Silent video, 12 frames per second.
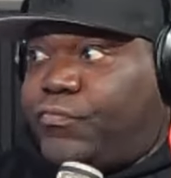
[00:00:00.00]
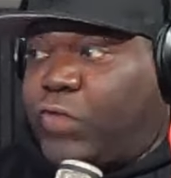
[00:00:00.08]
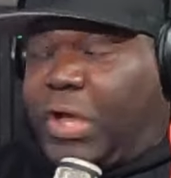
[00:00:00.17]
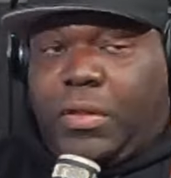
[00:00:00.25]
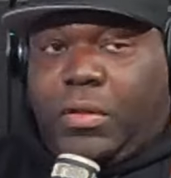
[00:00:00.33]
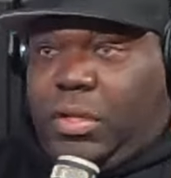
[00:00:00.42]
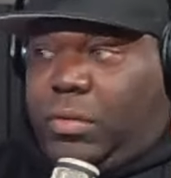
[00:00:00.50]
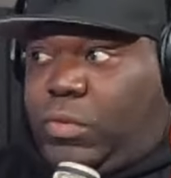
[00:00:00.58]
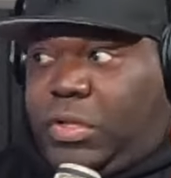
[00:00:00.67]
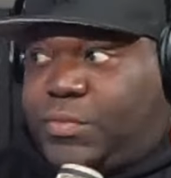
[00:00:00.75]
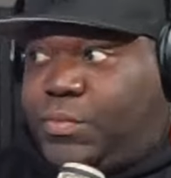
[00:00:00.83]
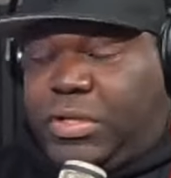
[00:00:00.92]
right?
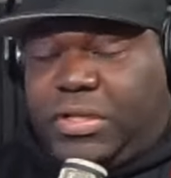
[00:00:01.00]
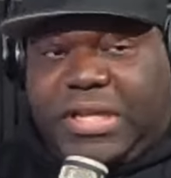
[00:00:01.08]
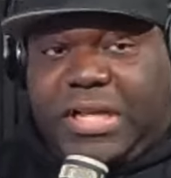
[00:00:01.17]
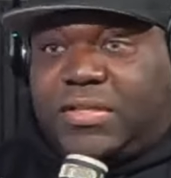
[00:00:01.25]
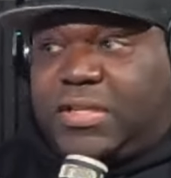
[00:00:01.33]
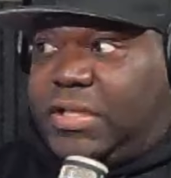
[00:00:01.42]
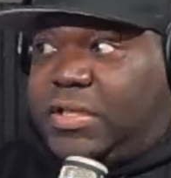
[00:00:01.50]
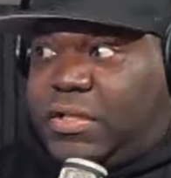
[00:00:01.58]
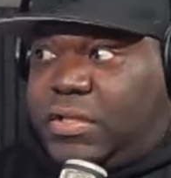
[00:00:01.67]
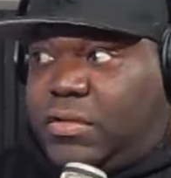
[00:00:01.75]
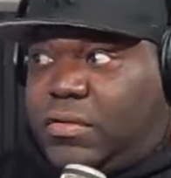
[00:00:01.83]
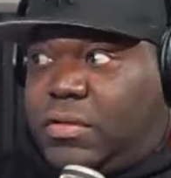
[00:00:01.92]
Let's bring it down to, like,
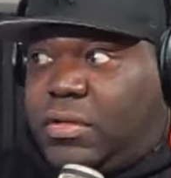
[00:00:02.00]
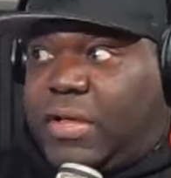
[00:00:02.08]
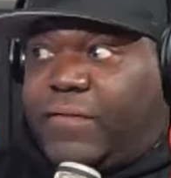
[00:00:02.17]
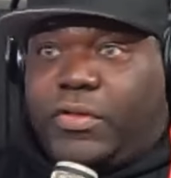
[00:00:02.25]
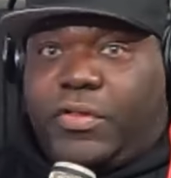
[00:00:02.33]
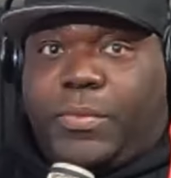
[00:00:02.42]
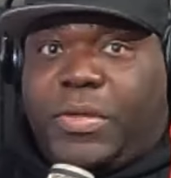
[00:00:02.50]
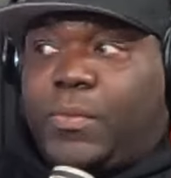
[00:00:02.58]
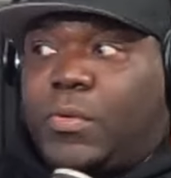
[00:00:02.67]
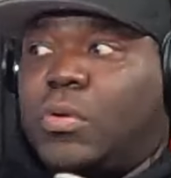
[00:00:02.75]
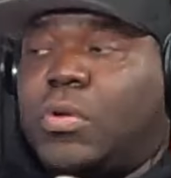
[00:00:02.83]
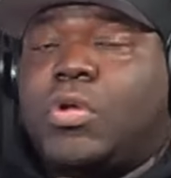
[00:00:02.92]
the level of the
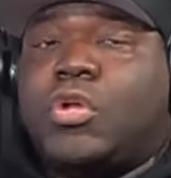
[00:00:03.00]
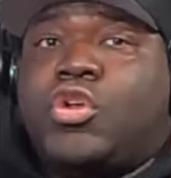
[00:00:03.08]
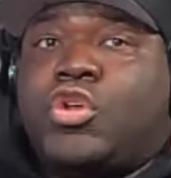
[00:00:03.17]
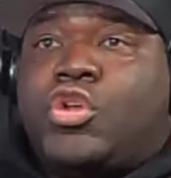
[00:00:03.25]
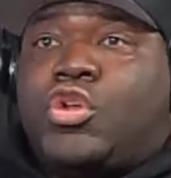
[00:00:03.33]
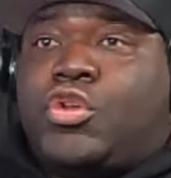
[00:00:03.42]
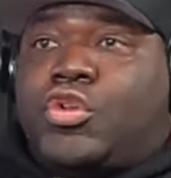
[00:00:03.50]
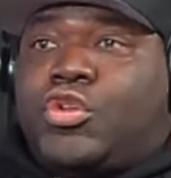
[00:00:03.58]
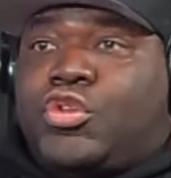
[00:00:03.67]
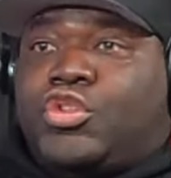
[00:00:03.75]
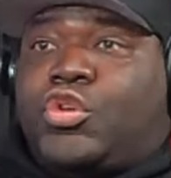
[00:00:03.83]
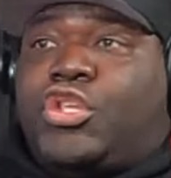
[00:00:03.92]
people.
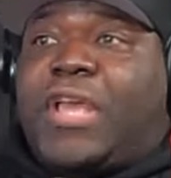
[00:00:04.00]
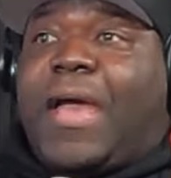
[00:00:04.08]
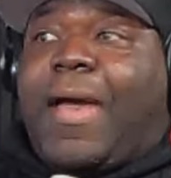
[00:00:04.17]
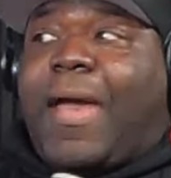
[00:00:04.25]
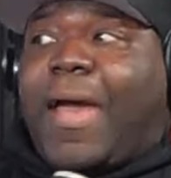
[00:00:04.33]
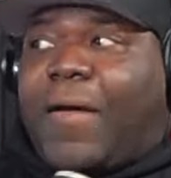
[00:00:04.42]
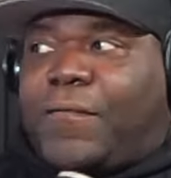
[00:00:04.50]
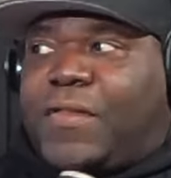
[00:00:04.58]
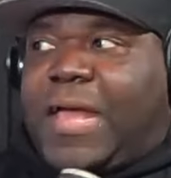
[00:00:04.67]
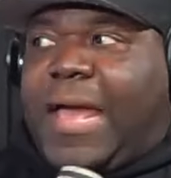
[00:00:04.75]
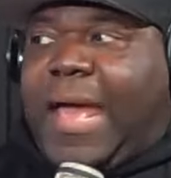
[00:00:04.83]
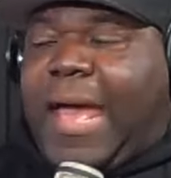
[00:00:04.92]
So you have
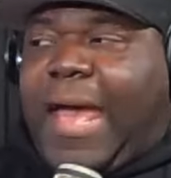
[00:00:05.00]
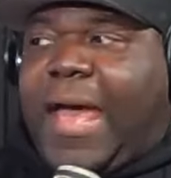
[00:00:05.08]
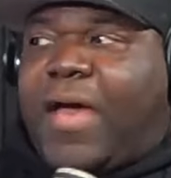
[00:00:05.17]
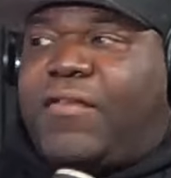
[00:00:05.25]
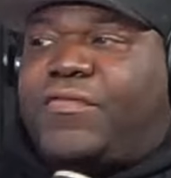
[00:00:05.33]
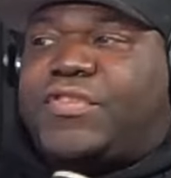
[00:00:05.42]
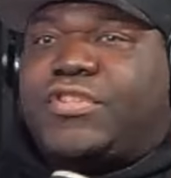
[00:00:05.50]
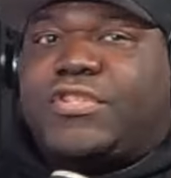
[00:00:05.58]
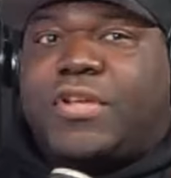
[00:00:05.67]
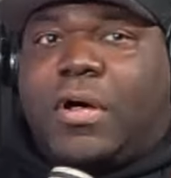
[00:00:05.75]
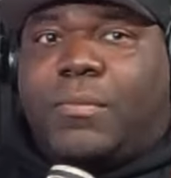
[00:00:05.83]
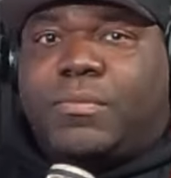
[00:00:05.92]
to have
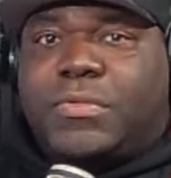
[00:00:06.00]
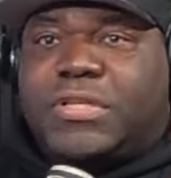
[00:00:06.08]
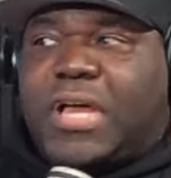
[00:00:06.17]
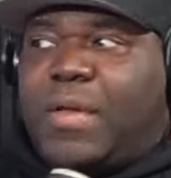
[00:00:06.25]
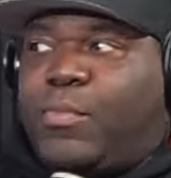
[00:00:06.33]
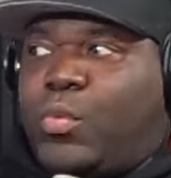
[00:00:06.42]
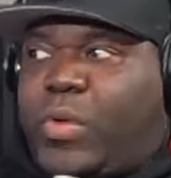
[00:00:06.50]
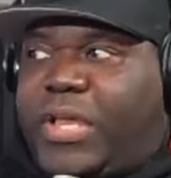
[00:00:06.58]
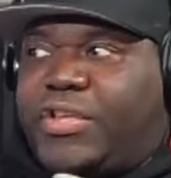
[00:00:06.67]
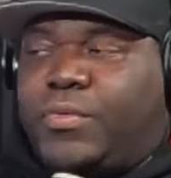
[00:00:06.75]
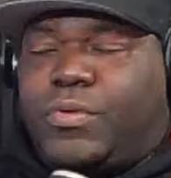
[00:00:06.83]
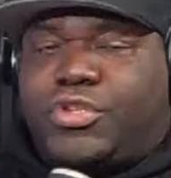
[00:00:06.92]
some type of
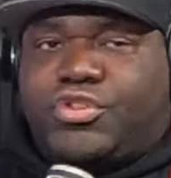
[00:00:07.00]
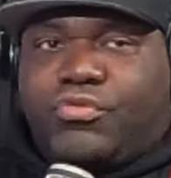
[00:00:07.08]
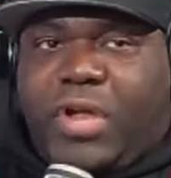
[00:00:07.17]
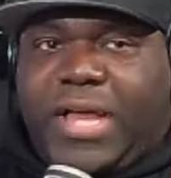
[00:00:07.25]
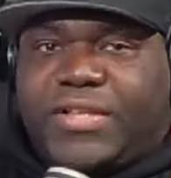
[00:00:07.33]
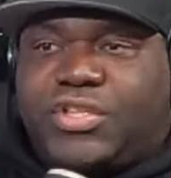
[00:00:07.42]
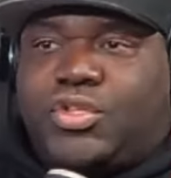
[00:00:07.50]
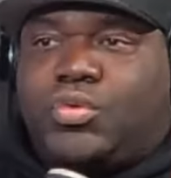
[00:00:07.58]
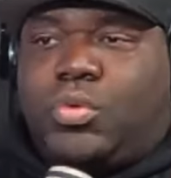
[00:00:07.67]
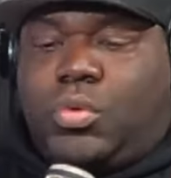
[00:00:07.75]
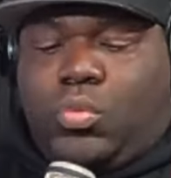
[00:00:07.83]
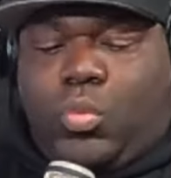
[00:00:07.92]
way to
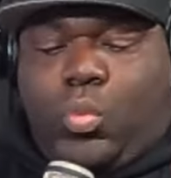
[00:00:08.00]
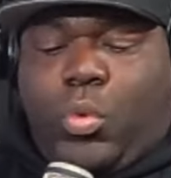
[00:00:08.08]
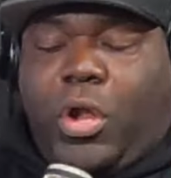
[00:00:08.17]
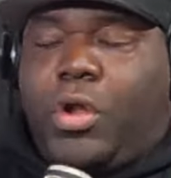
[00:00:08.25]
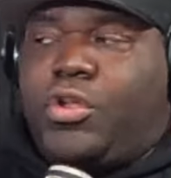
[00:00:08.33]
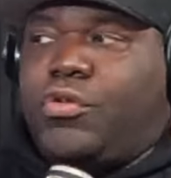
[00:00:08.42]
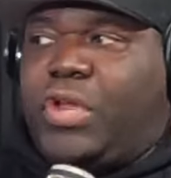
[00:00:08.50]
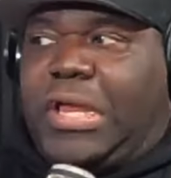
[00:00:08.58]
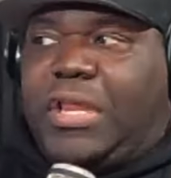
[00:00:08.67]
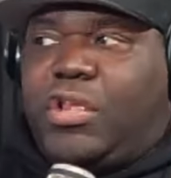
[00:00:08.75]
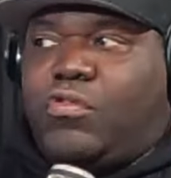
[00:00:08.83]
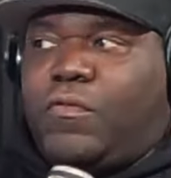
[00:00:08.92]
address where you're
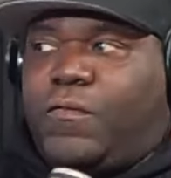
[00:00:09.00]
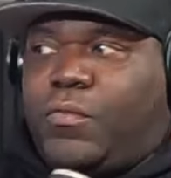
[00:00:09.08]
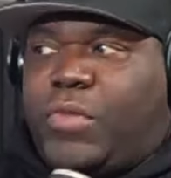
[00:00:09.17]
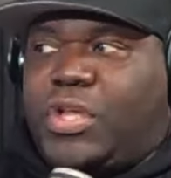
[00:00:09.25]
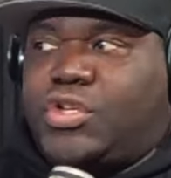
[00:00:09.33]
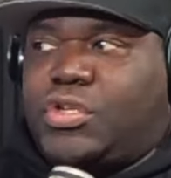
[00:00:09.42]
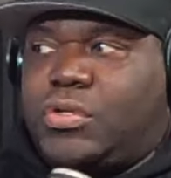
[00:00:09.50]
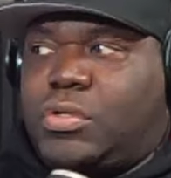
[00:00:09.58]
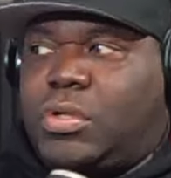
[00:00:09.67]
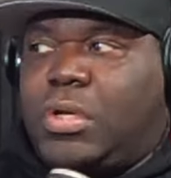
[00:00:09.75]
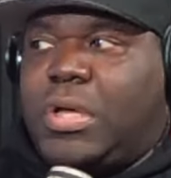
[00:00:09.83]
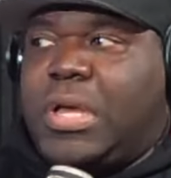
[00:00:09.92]
getting your information,
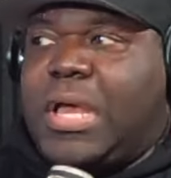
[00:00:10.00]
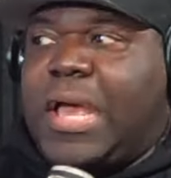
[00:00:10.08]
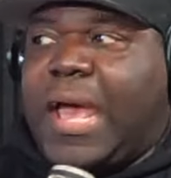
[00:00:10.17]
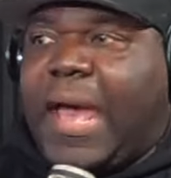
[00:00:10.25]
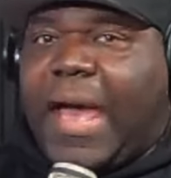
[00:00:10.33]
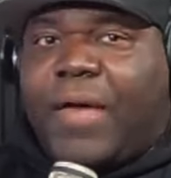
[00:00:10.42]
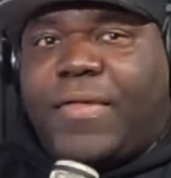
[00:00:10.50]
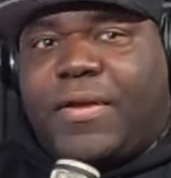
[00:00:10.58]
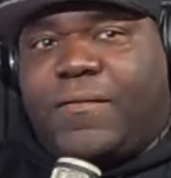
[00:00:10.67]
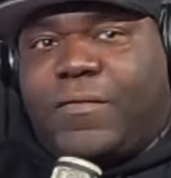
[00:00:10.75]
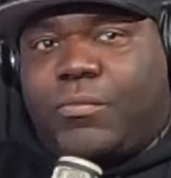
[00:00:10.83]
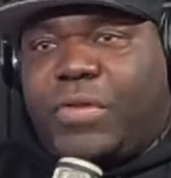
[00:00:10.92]
how that
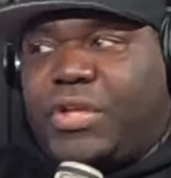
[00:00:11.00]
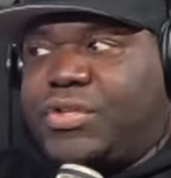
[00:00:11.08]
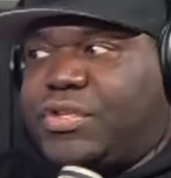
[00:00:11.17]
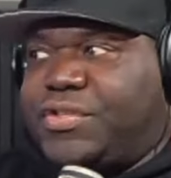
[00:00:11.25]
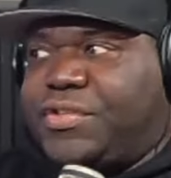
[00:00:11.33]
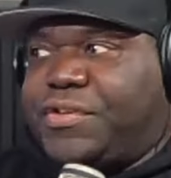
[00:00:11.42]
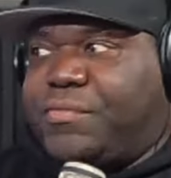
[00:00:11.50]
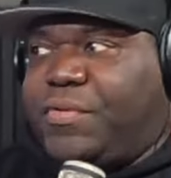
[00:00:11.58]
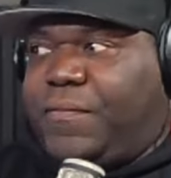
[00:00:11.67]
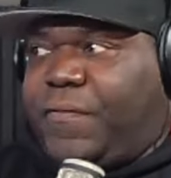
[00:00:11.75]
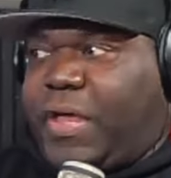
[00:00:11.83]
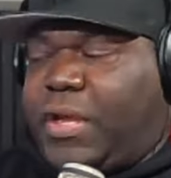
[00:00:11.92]
information is going to
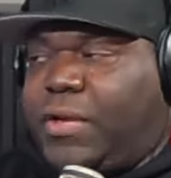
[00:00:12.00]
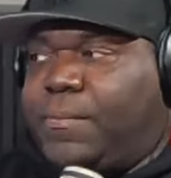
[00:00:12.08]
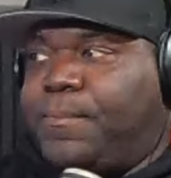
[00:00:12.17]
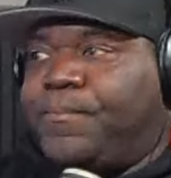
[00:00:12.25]
be vetted,